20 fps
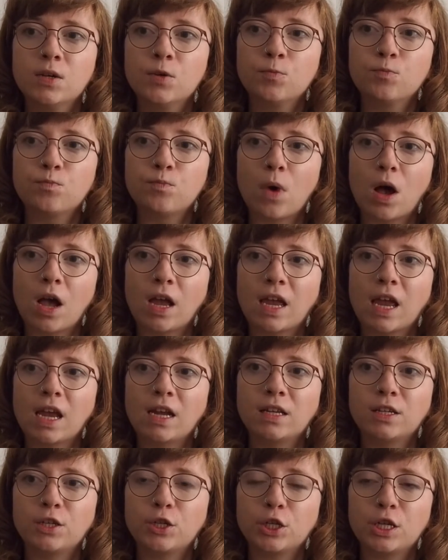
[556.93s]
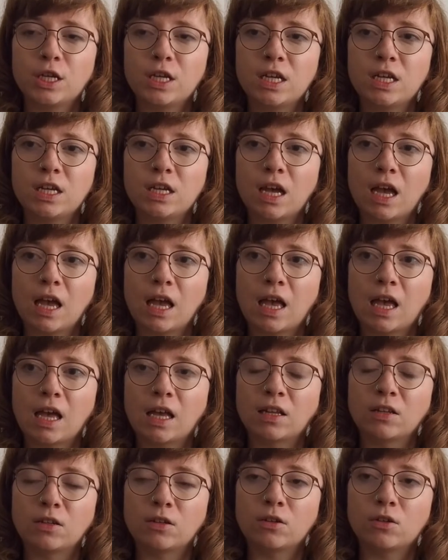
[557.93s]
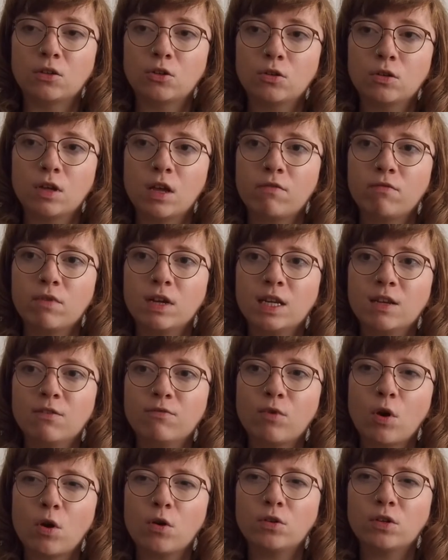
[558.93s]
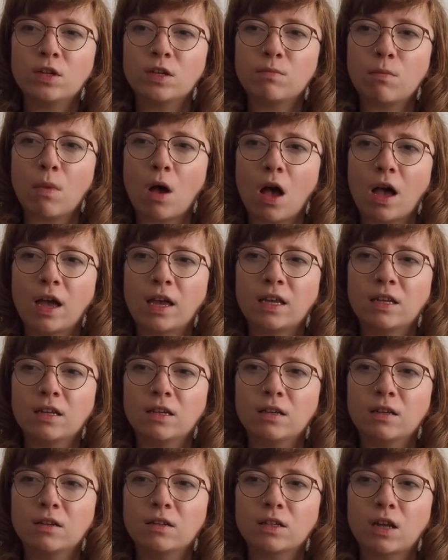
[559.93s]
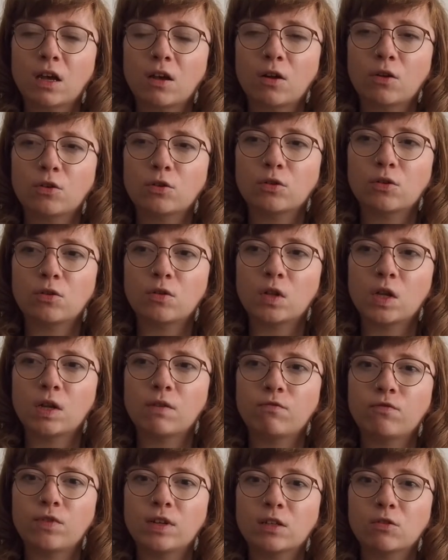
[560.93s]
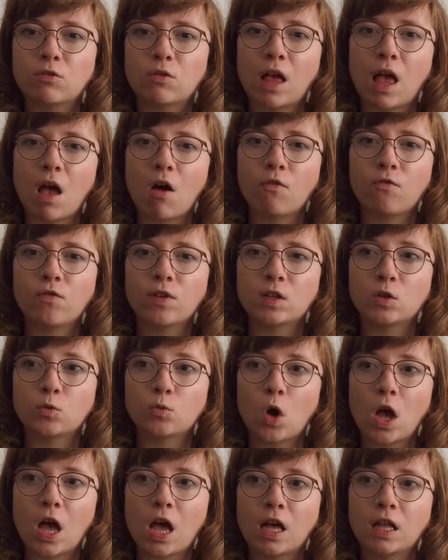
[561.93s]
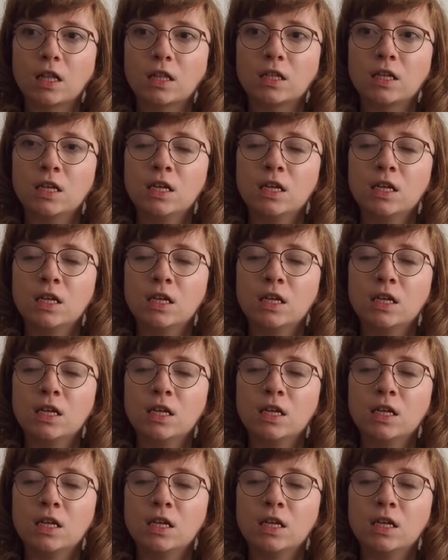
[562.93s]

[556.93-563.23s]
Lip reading: my energy, and it really eroded my psychological and physical health as well.